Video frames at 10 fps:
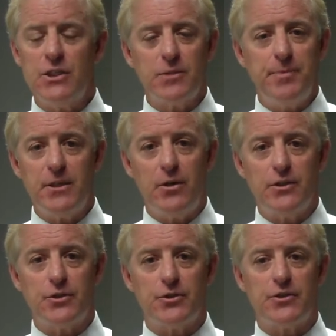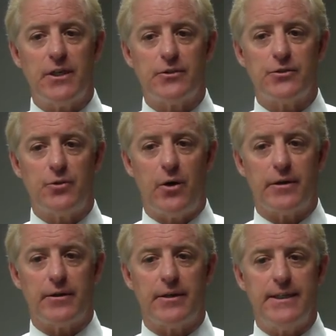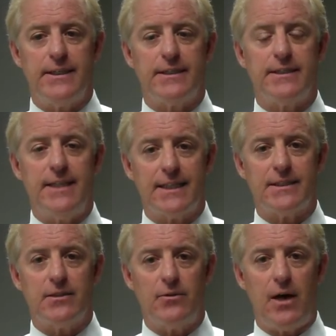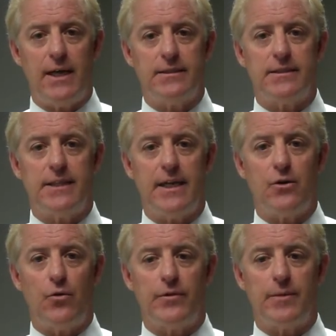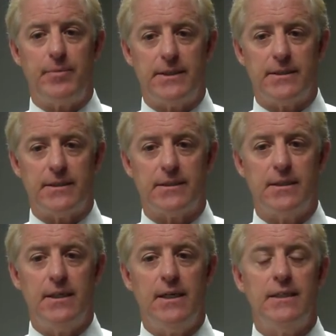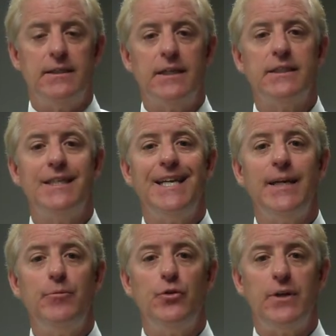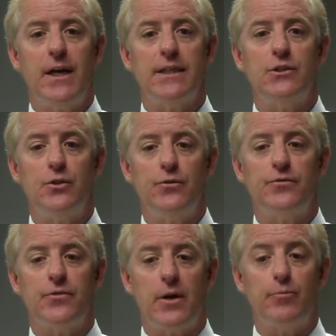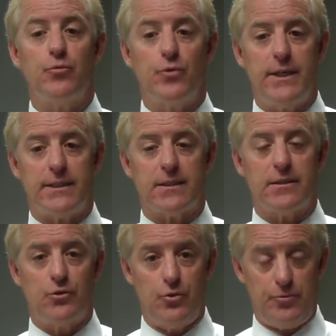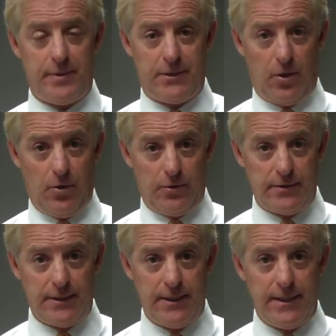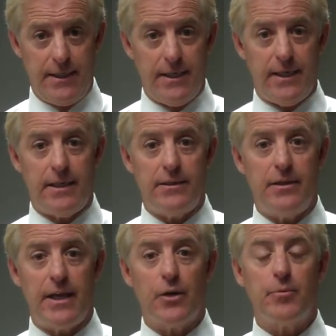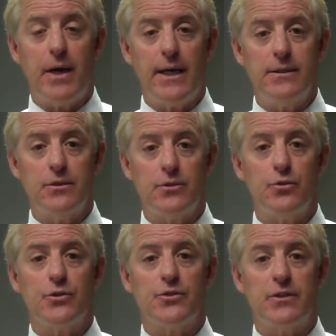Just because your son or daughter is next in line to take over the business doesn't immunize you from risk. Truth be told, in their minds, your